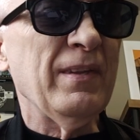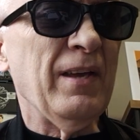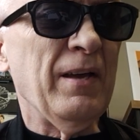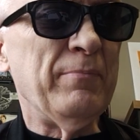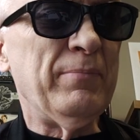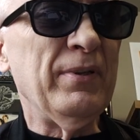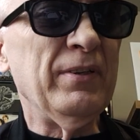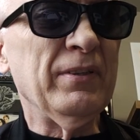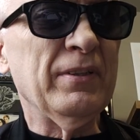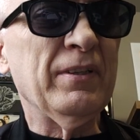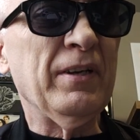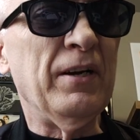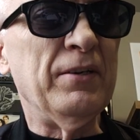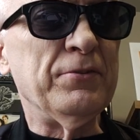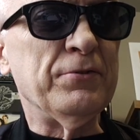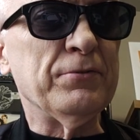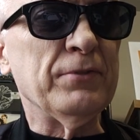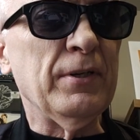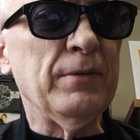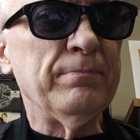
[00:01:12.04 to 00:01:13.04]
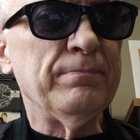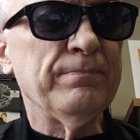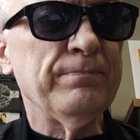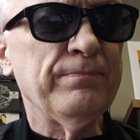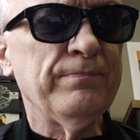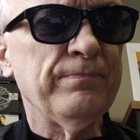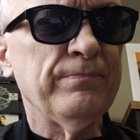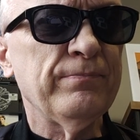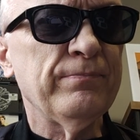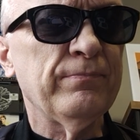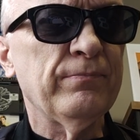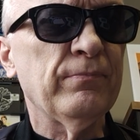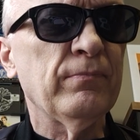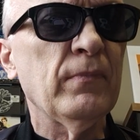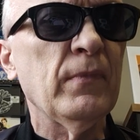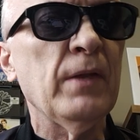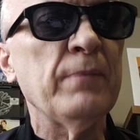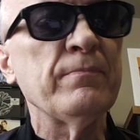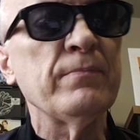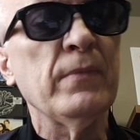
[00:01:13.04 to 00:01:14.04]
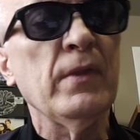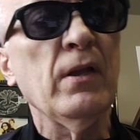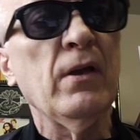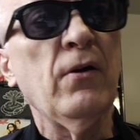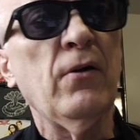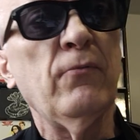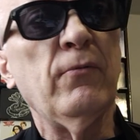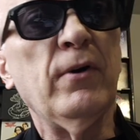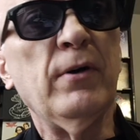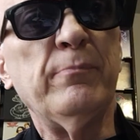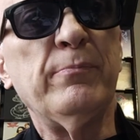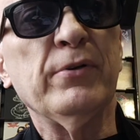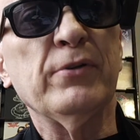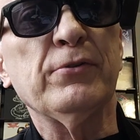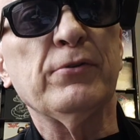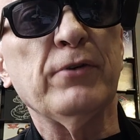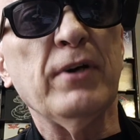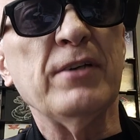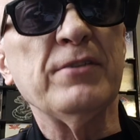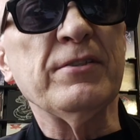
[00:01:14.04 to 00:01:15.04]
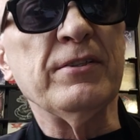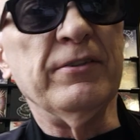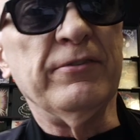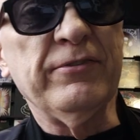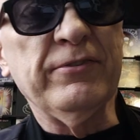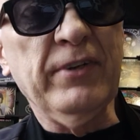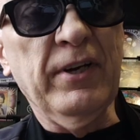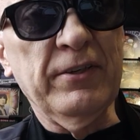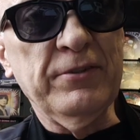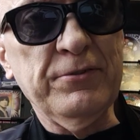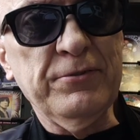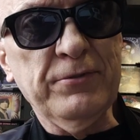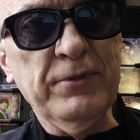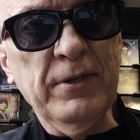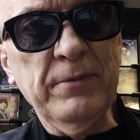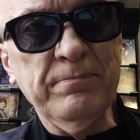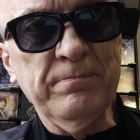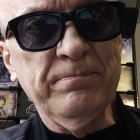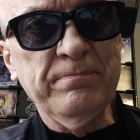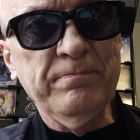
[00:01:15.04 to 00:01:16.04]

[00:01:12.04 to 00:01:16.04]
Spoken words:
a bit of country, well, progressive country.